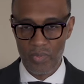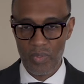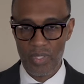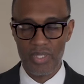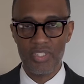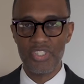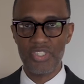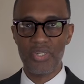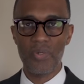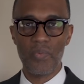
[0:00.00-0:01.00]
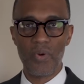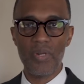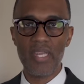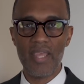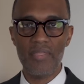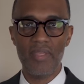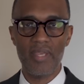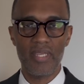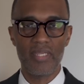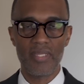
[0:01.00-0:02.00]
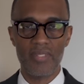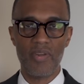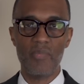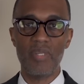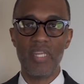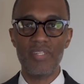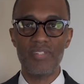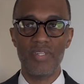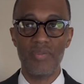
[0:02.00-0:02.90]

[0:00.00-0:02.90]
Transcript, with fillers: with sheer work ethic, determination,